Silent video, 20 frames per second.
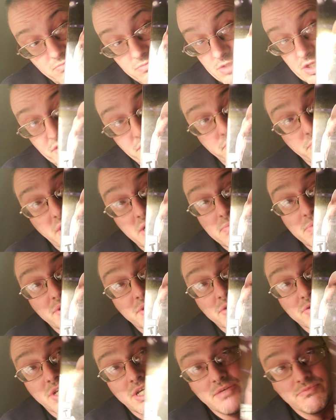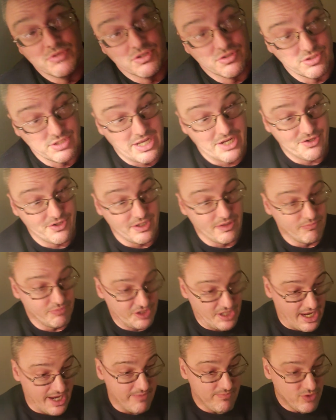nothing bad about this game. This is actually a
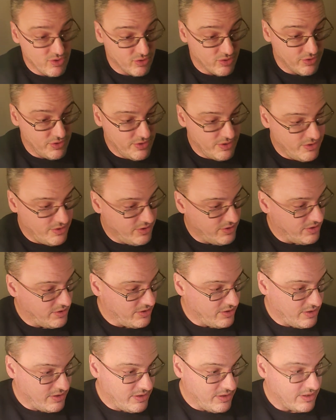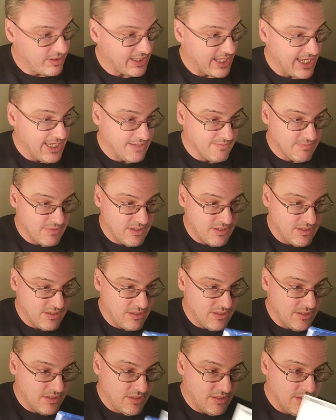damn good game.
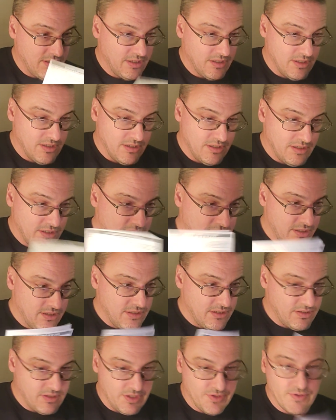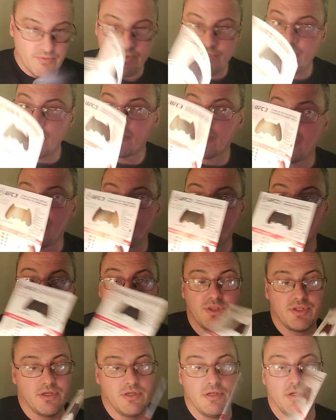Another one that came
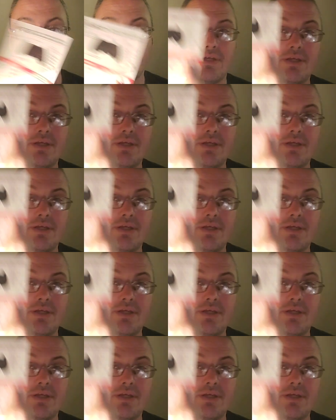with uh,